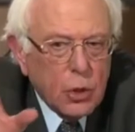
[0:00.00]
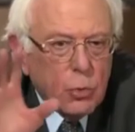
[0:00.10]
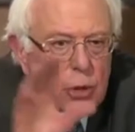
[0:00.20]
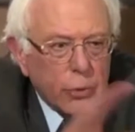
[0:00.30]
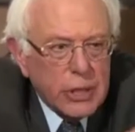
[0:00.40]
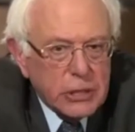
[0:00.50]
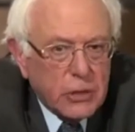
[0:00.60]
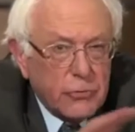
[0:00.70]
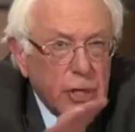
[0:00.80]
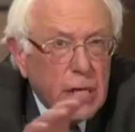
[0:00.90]
whether it is
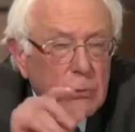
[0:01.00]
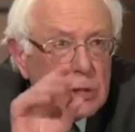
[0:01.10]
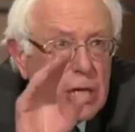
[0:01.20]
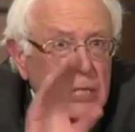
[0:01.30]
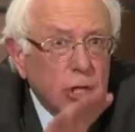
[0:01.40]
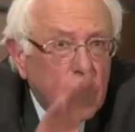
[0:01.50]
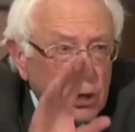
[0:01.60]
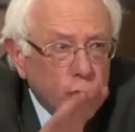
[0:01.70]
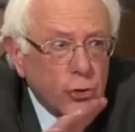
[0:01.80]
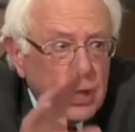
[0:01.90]
the VA, which has
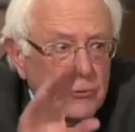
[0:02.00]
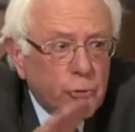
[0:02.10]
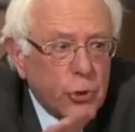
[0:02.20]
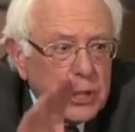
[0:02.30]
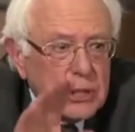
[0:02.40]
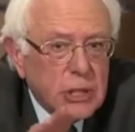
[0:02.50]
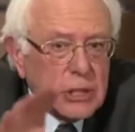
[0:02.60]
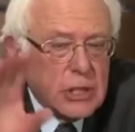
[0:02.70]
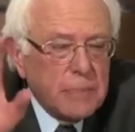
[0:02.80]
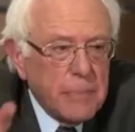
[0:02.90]

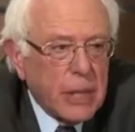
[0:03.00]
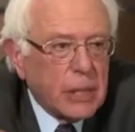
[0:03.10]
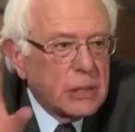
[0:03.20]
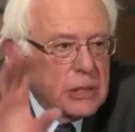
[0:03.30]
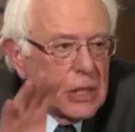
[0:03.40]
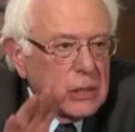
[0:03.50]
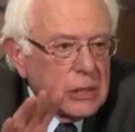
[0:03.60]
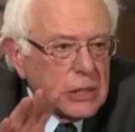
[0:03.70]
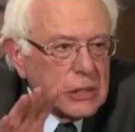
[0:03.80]
146 medical centers,